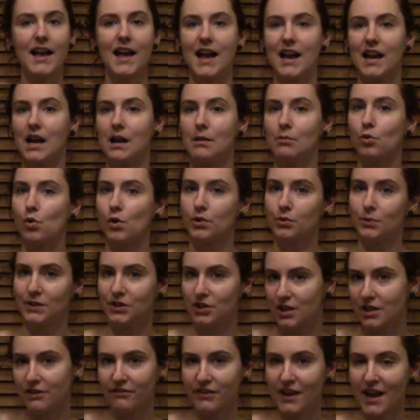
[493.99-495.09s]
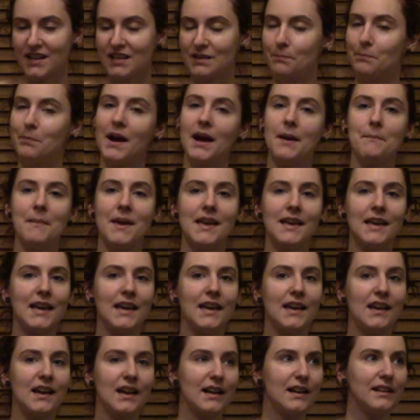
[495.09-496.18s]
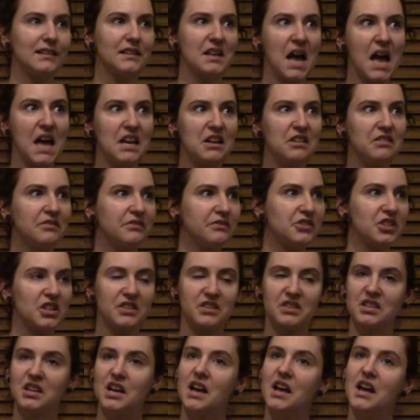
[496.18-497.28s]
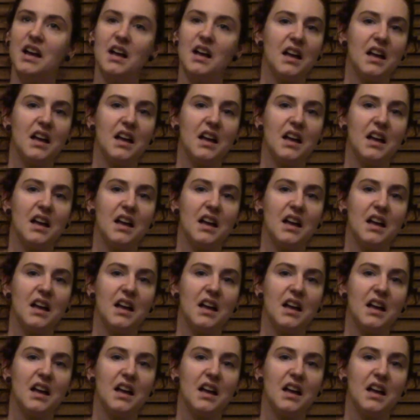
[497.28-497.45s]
and I'm going to achieve that by making kind of just